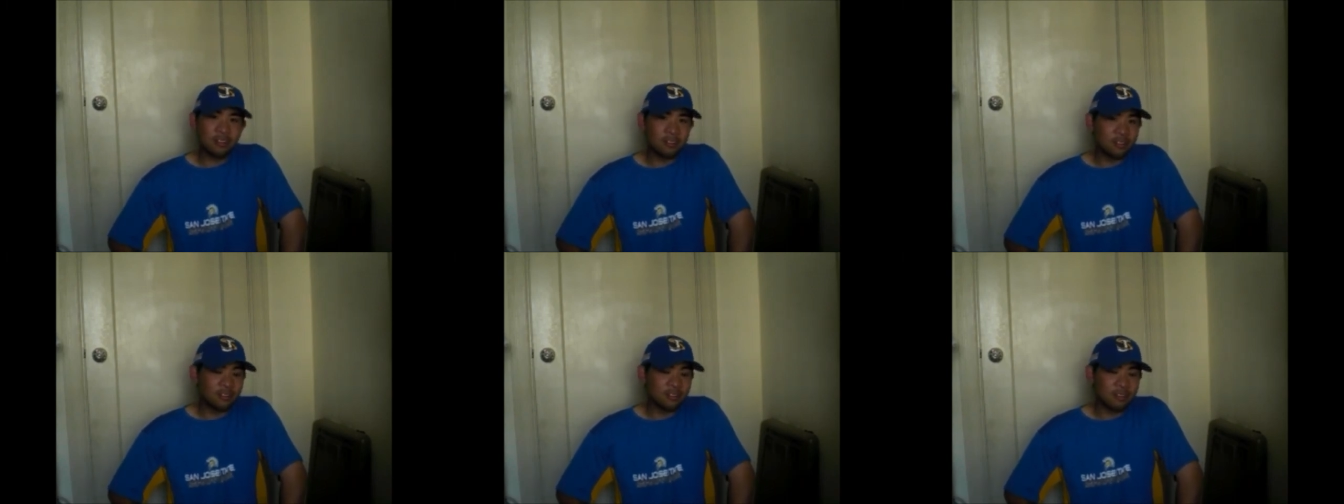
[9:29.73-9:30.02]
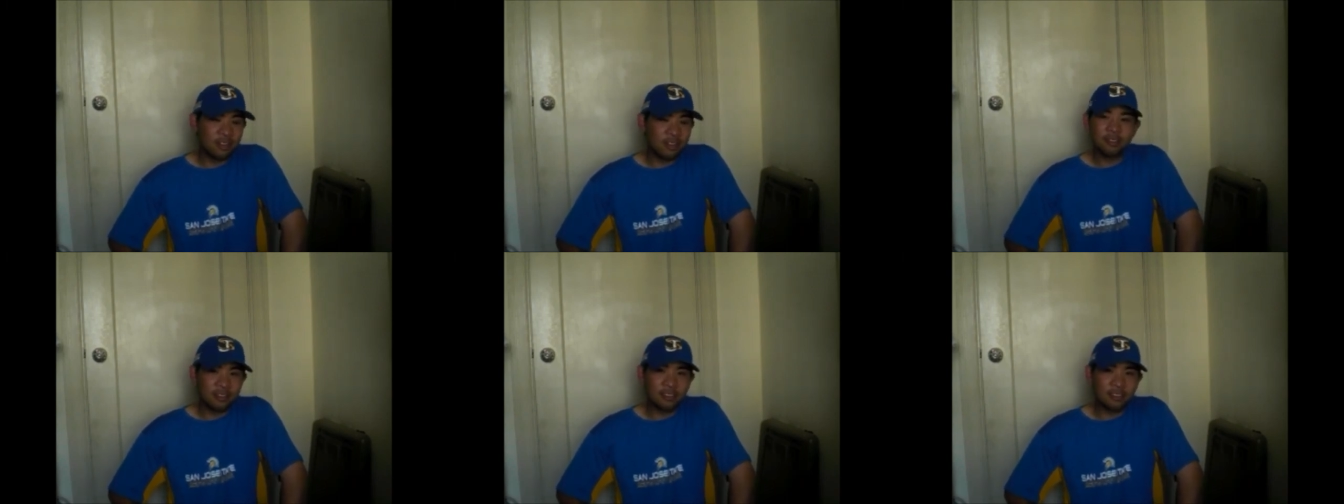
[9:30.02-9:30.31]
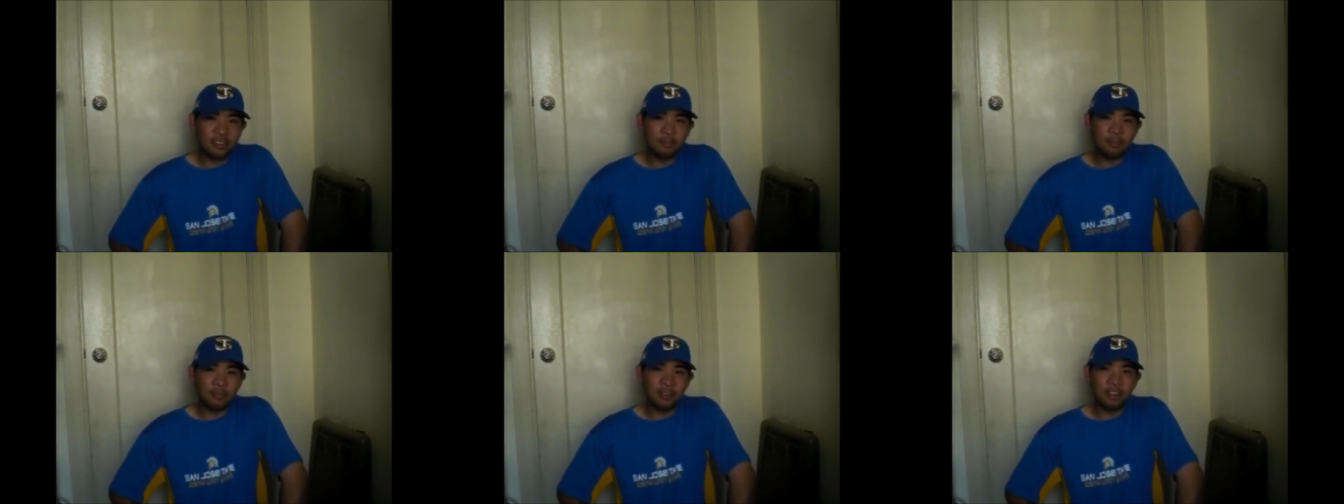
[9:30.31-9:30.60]
just got to
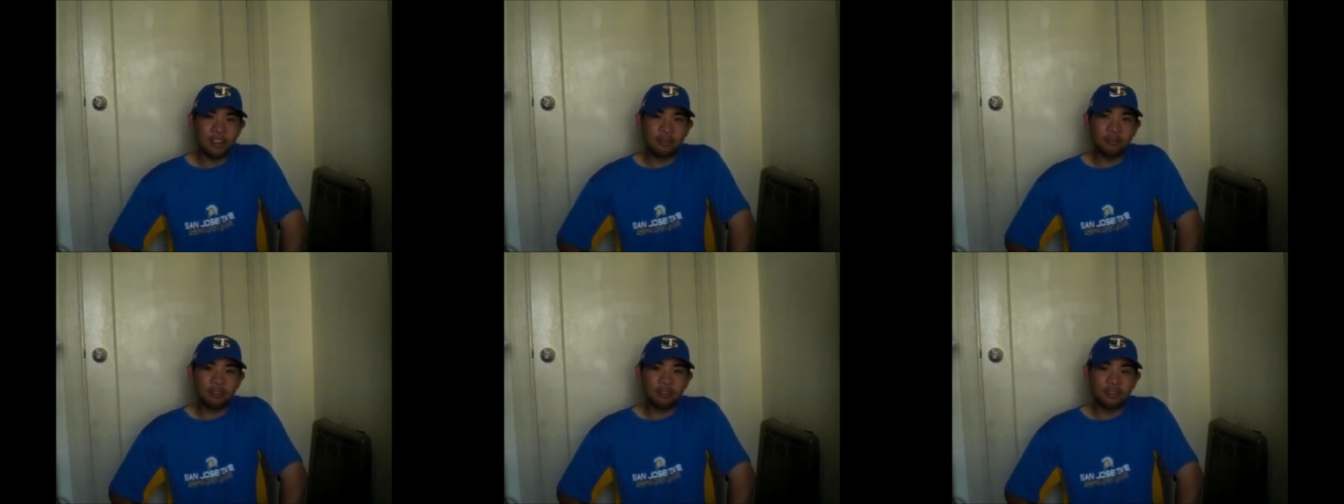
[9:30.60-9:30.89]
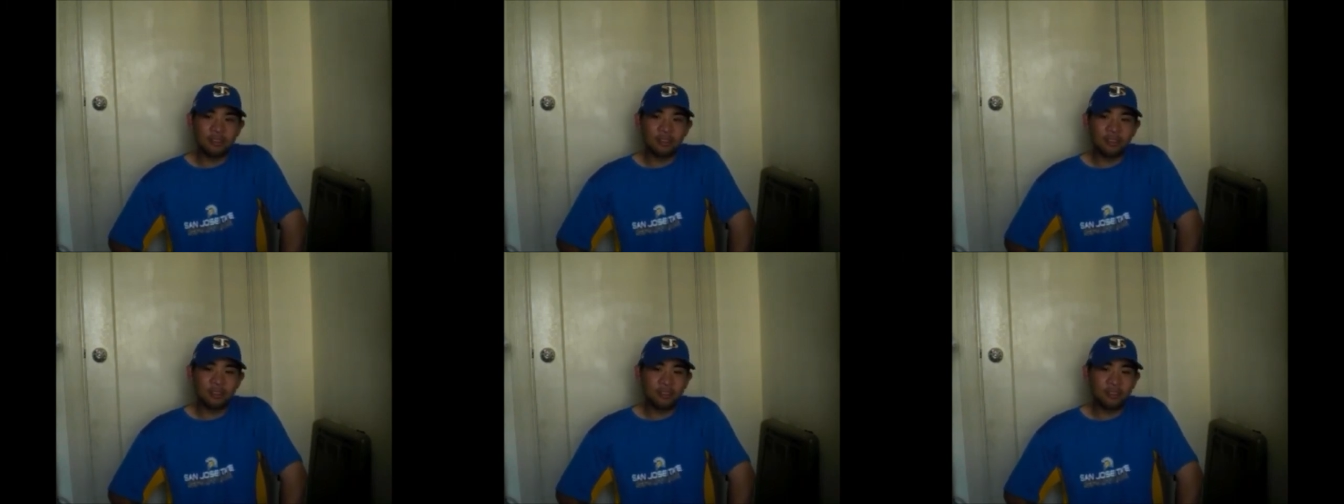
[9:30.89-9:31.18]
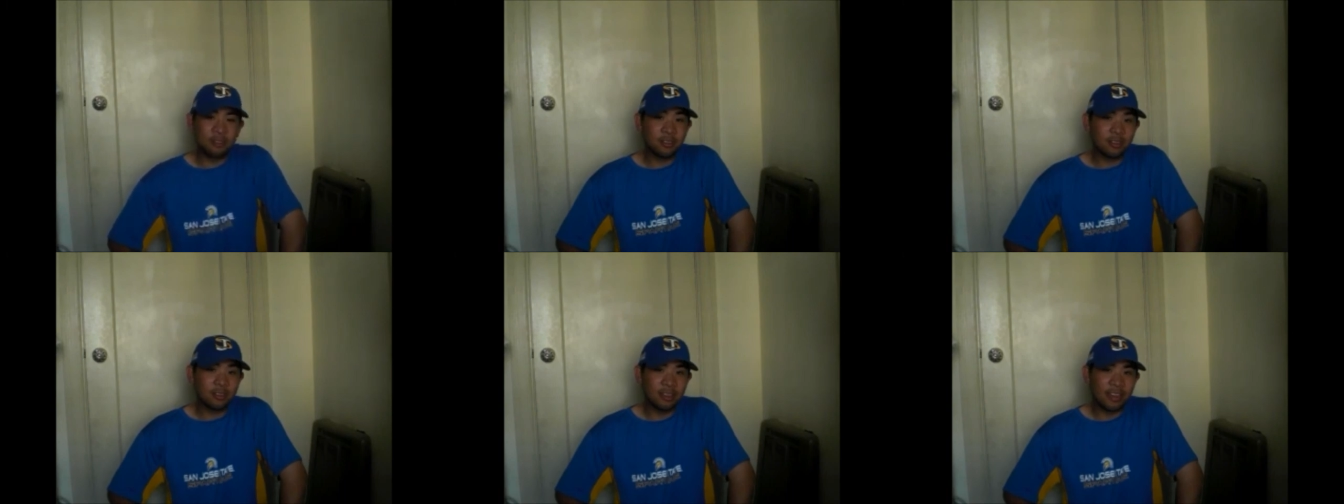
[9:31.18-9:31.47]
step it up. This
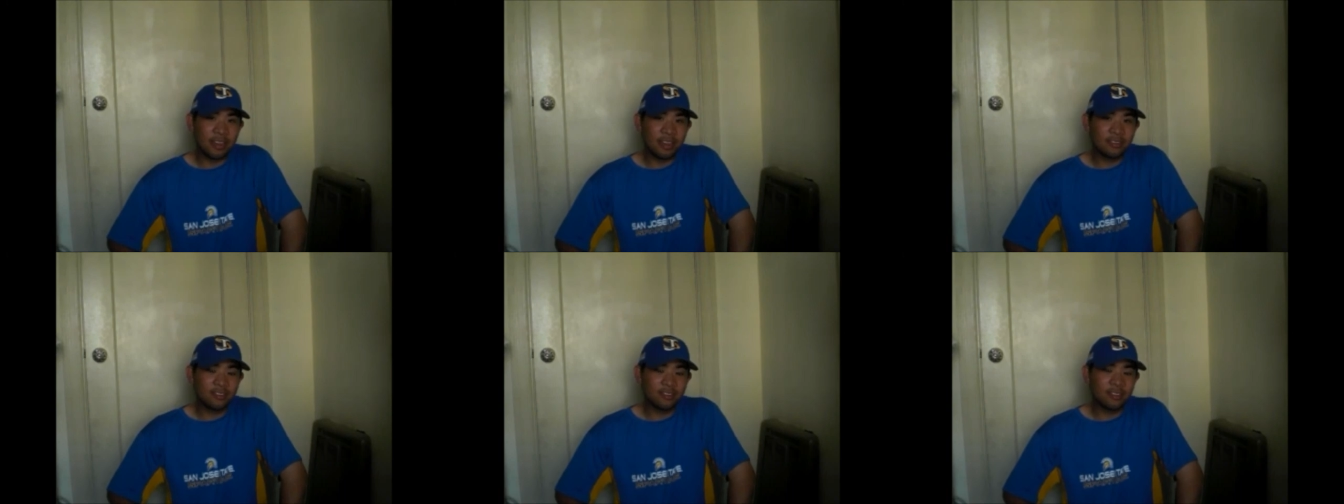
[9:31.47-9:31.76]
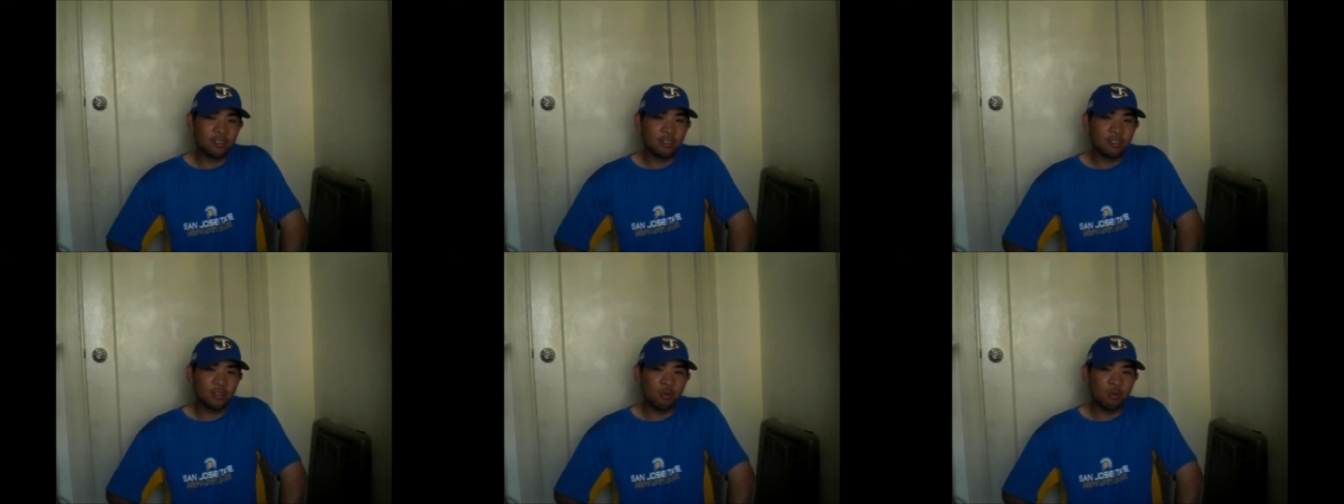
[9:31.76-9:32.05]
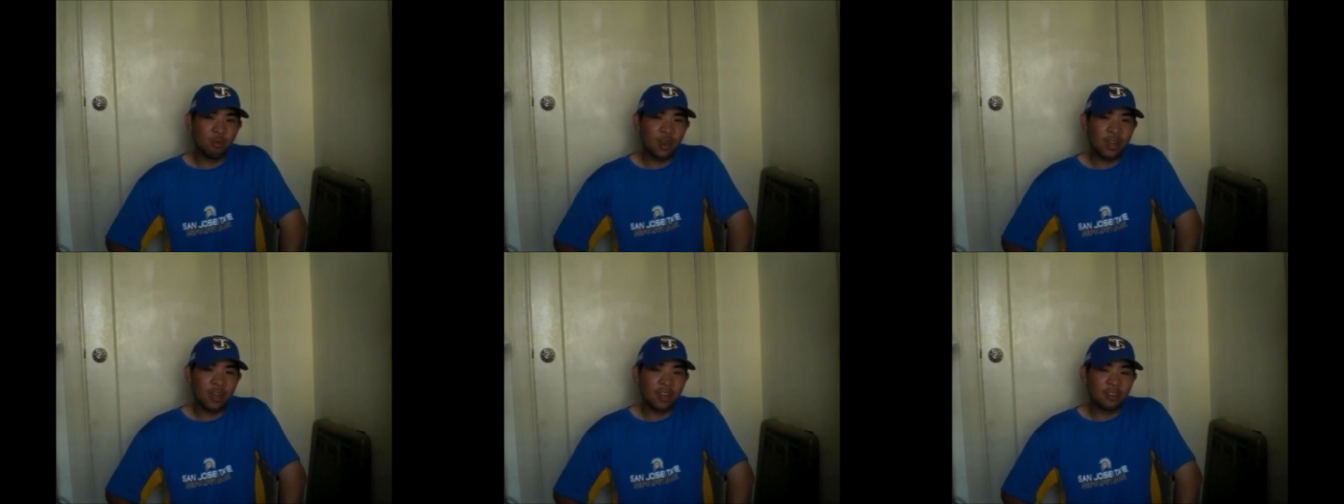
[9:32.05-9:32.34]
is the last year in the
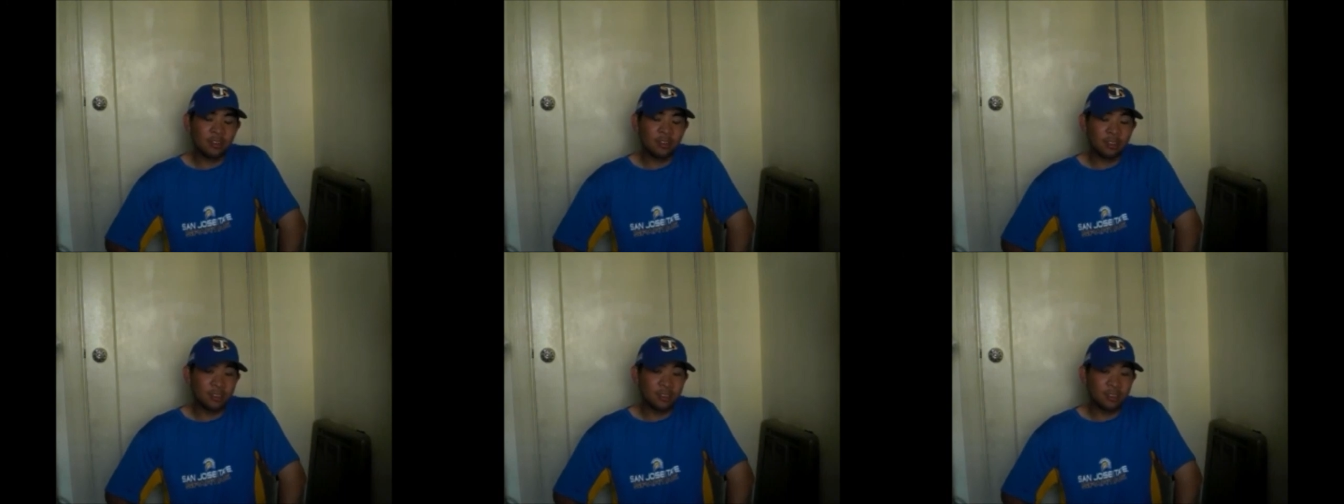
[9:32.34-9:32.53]
WAC.